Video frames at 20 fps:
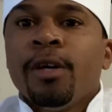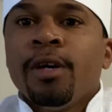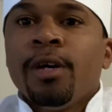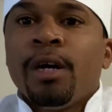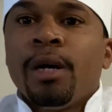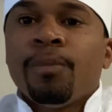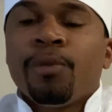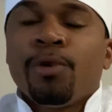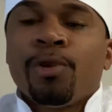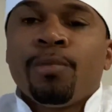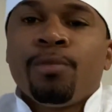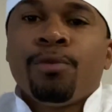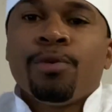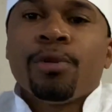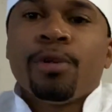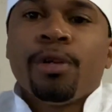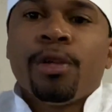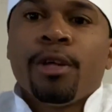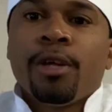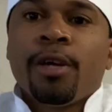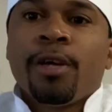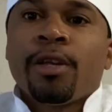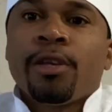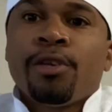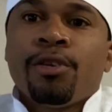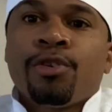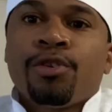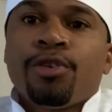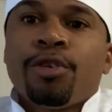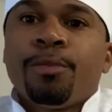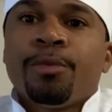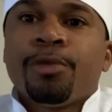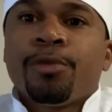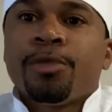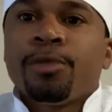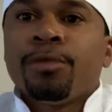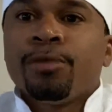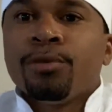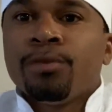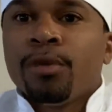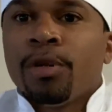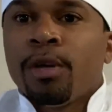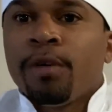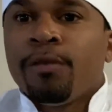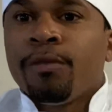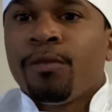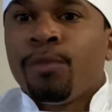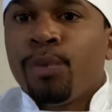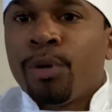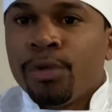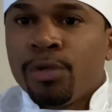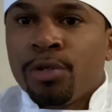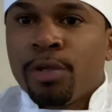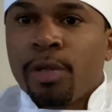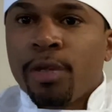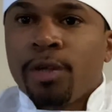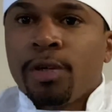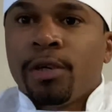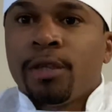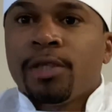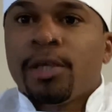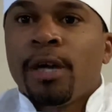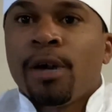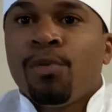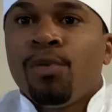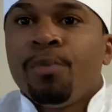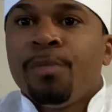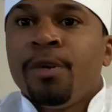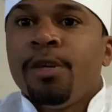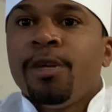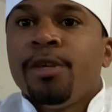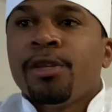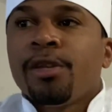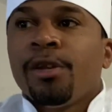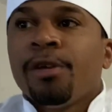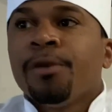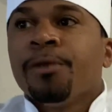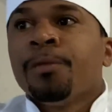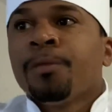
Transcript: I'm going to put a link in the description of ways to get in contact with me easily.